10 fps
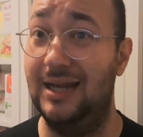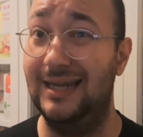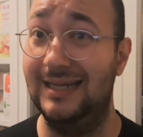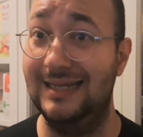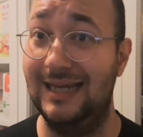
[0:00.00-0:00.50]

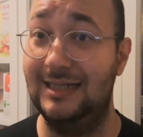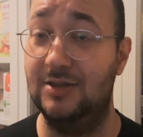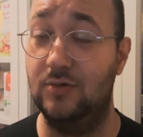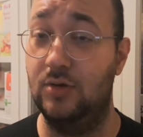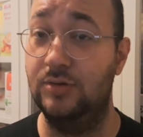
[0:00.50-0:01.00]

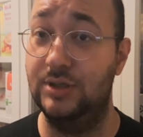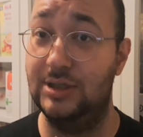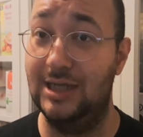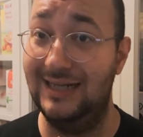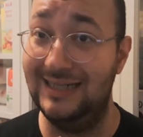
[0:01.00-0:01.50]
later on
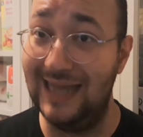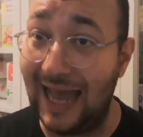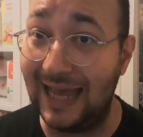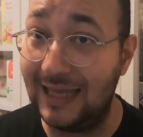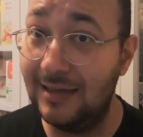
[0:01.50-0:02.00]

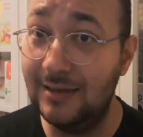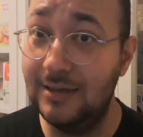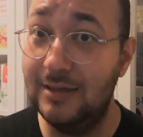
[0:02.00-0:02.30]
today.